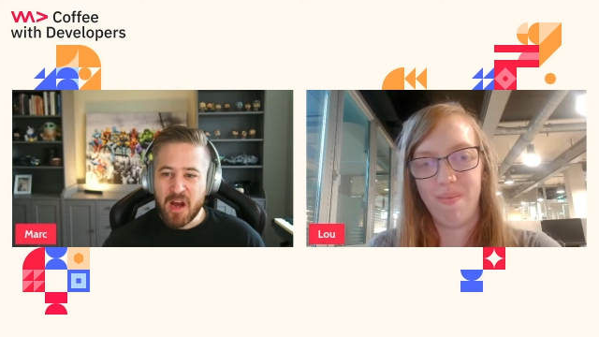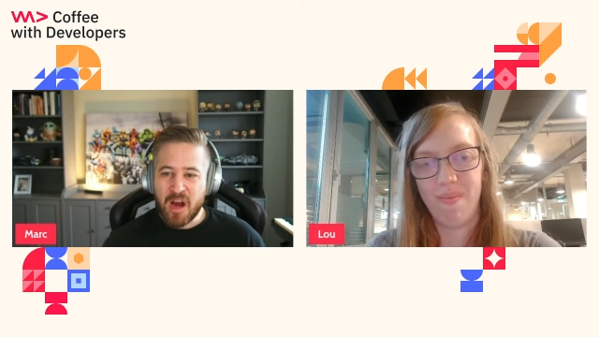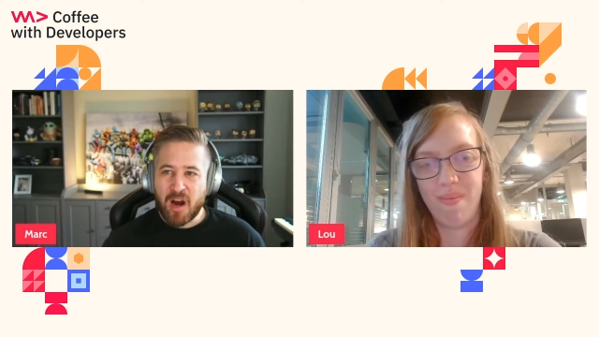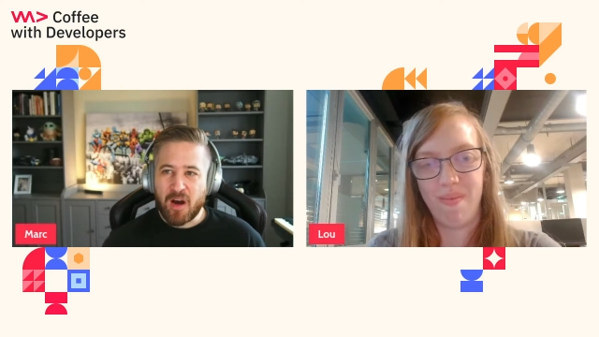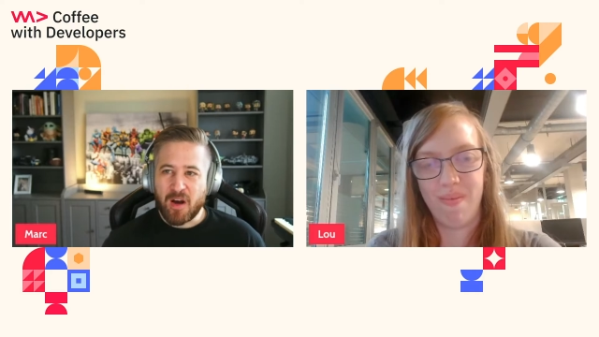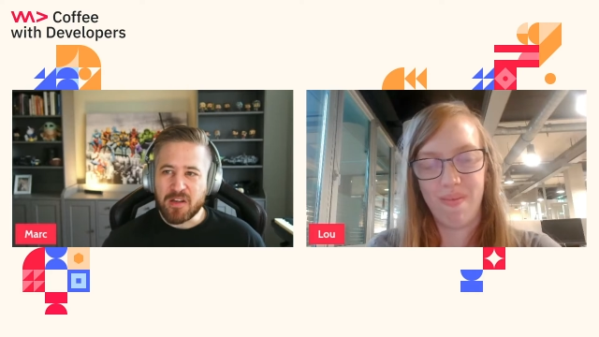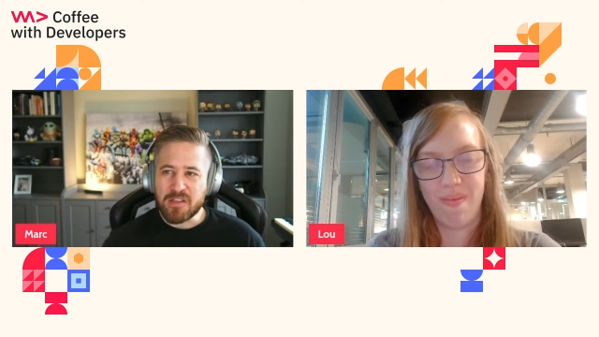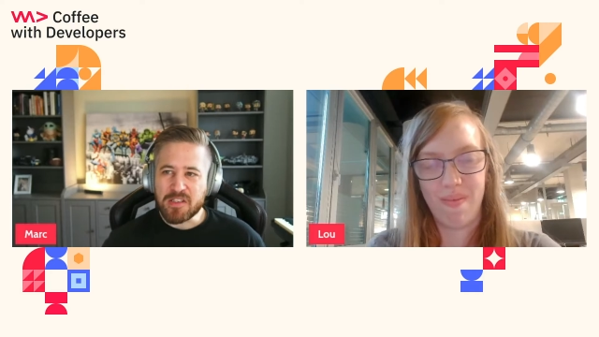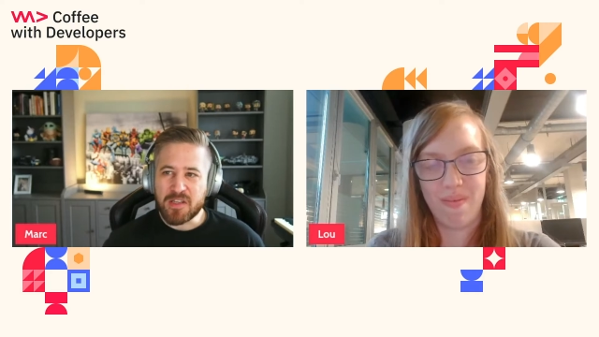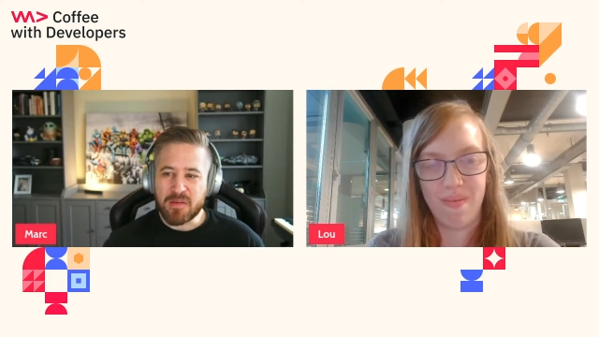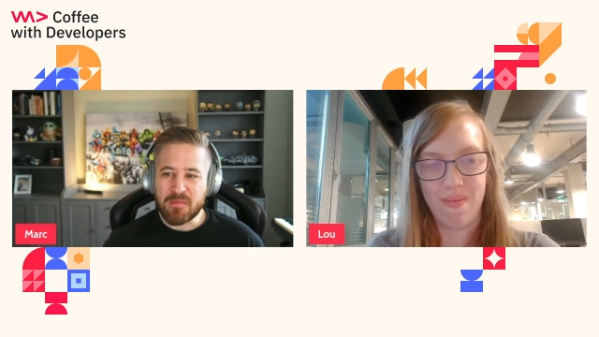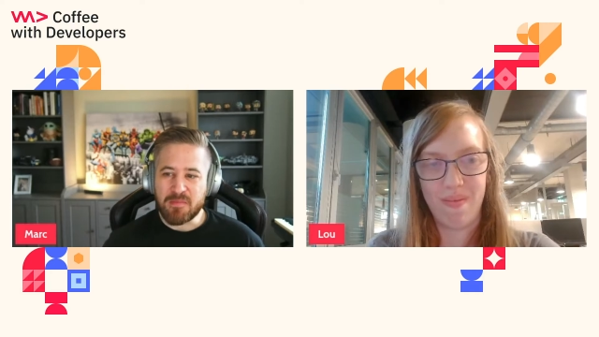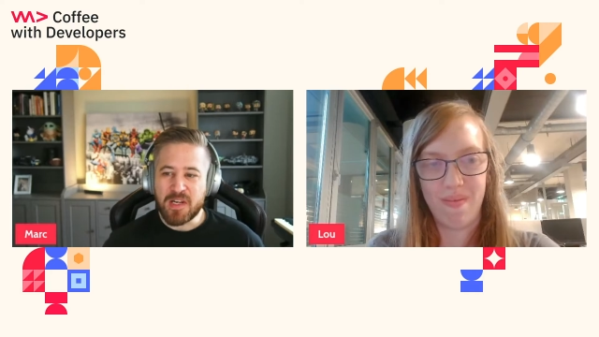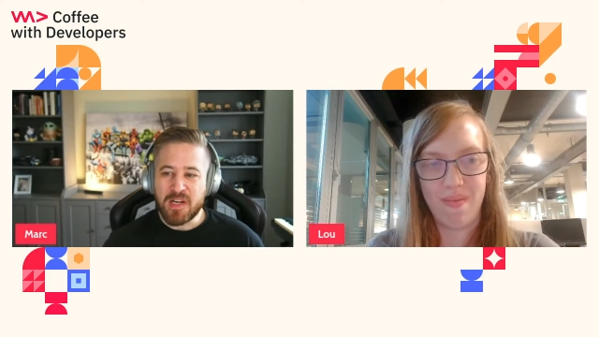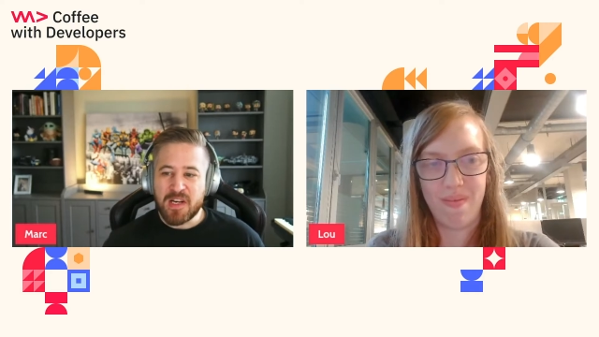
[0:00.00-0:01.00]
Speaker 1: Awesome.
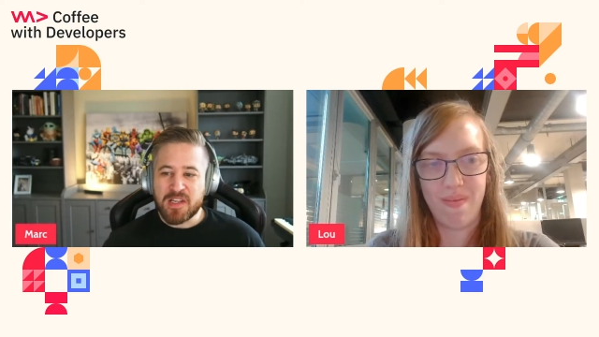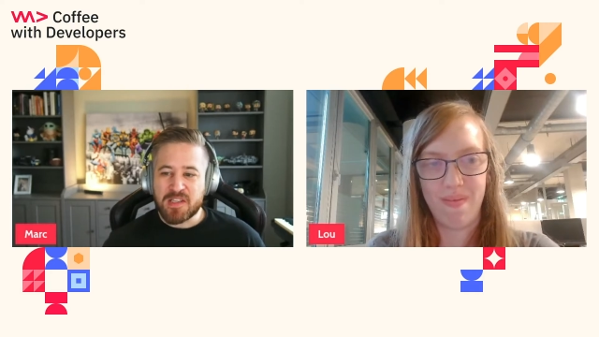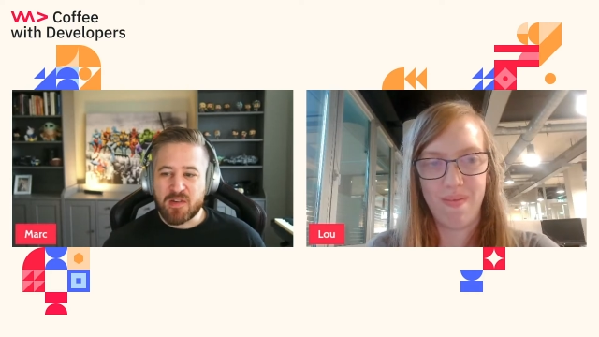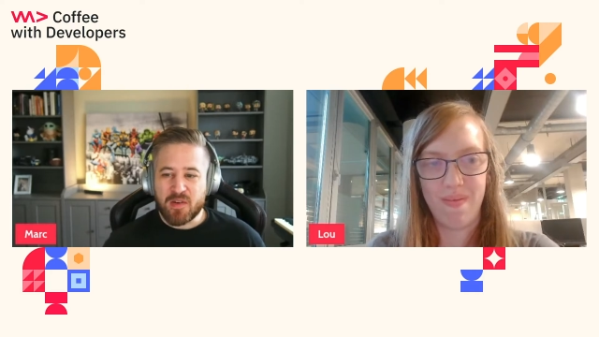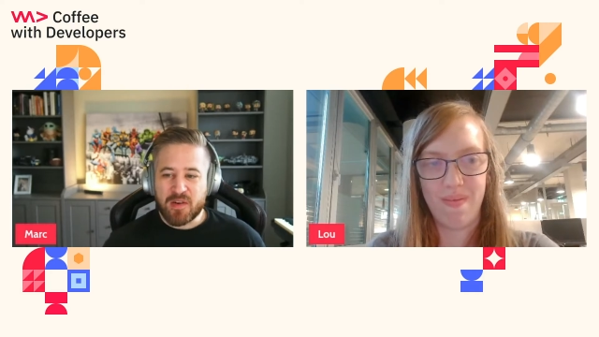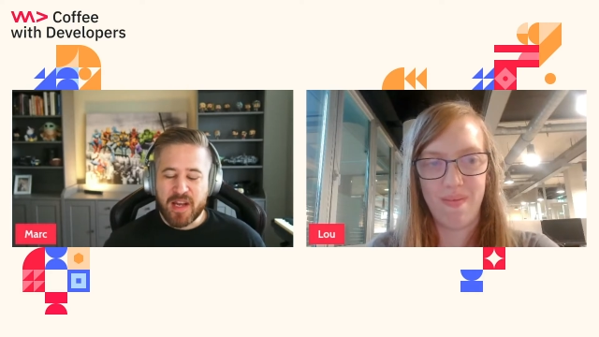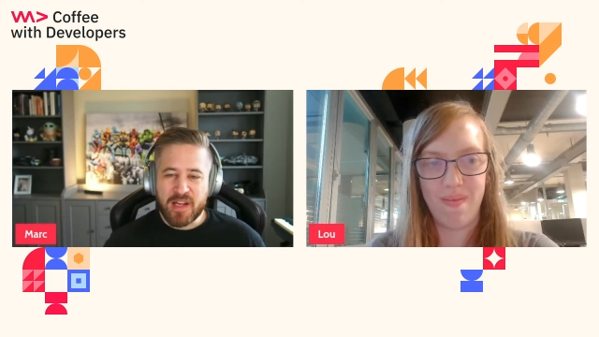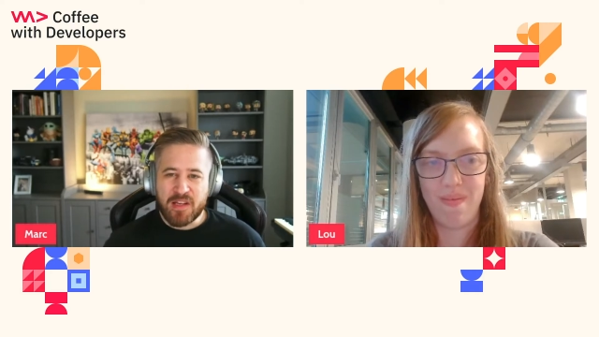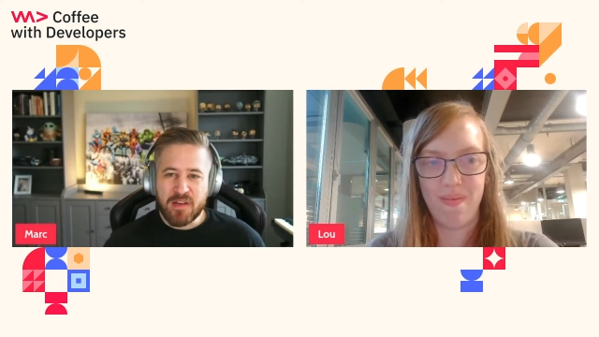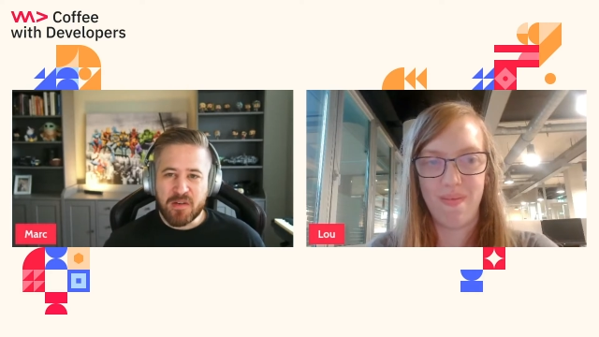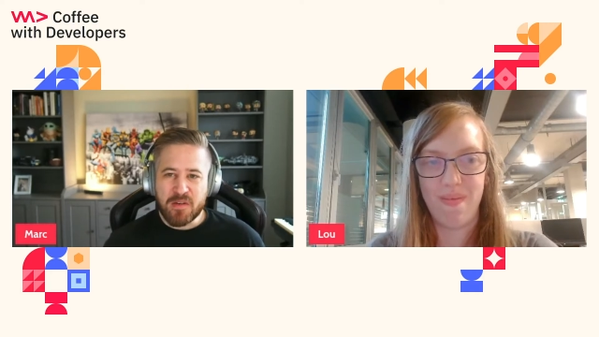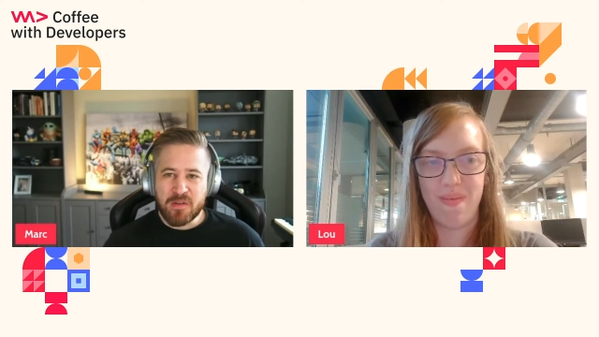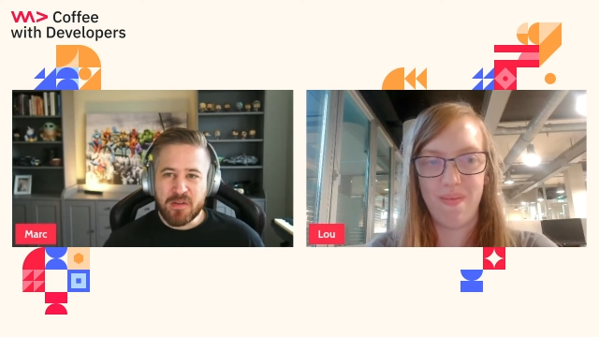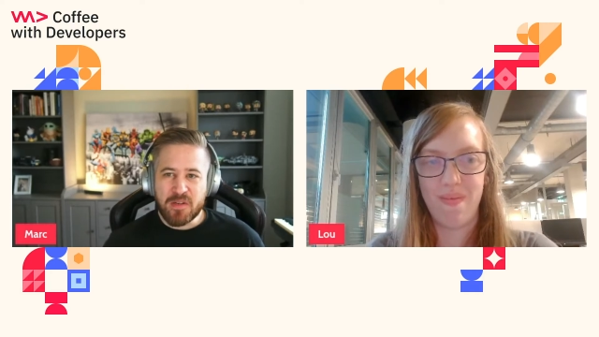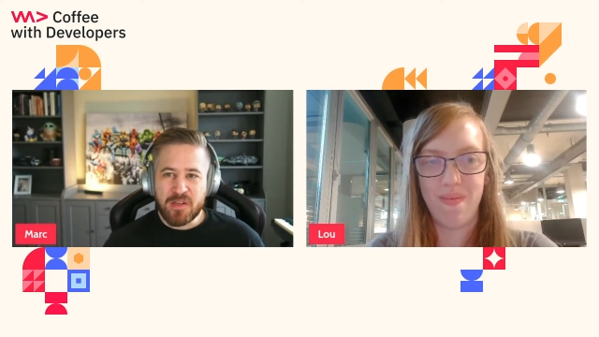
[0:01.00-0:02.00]
So, can
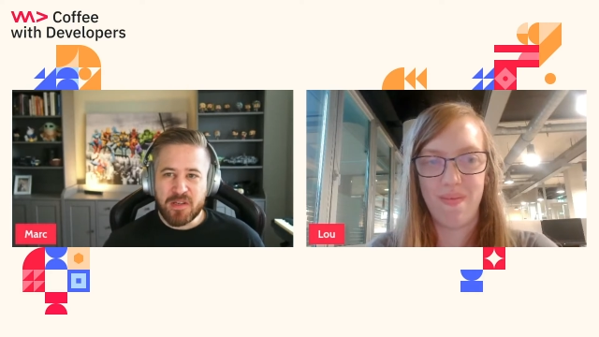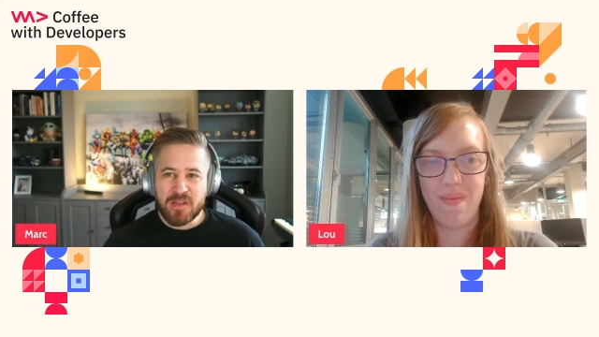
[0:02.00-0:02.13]
you